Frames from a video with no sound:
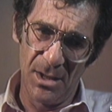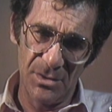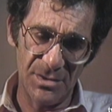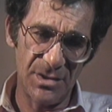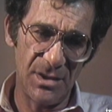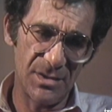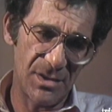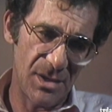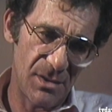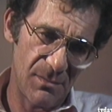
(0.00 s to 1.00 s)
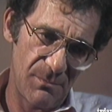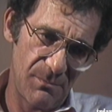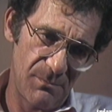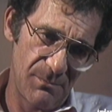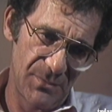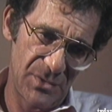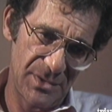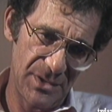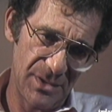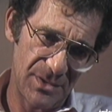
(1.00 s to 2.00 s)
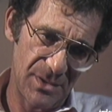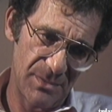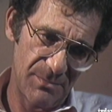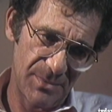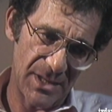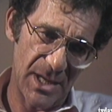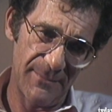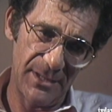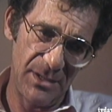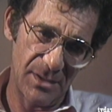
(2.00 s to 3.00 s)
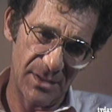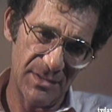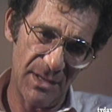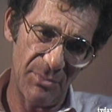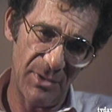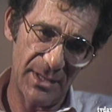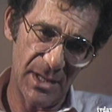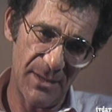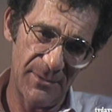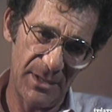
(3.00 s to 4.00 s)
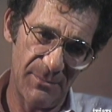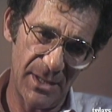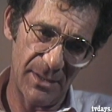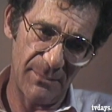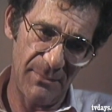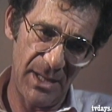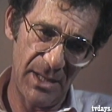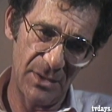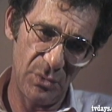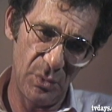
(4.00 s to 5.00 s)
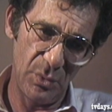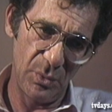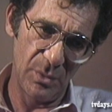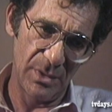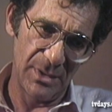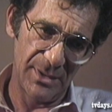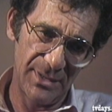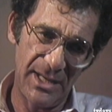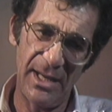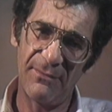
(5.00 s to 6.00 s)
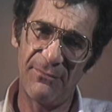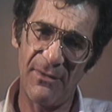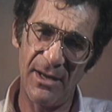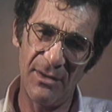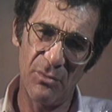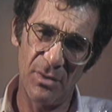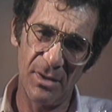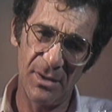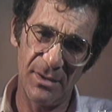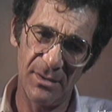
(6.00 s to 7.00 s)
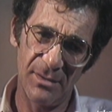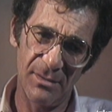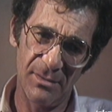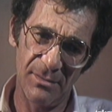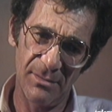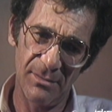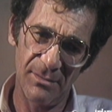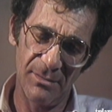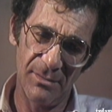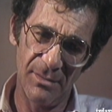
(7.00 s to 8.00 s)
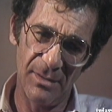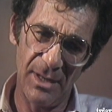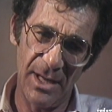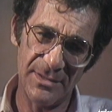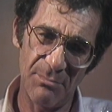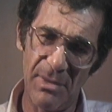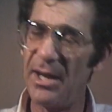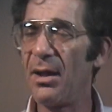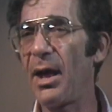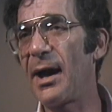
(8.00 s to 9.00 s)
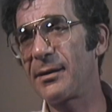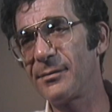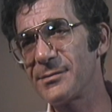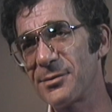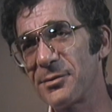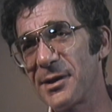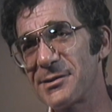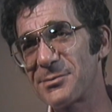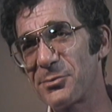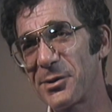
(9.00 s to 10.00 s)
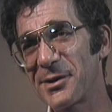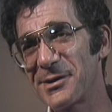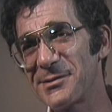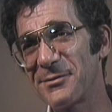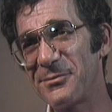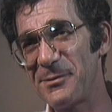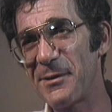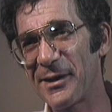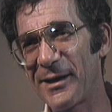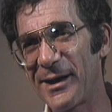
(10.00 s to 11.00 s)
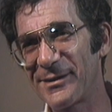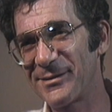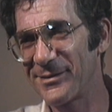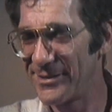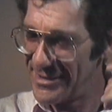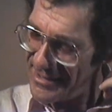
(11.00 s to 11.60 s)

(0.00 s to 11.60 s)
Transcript: Tootsie is a Tootsie is a comedy, a contemporary comedy about a man who can't find work as a male actor, so gets work as a female actor,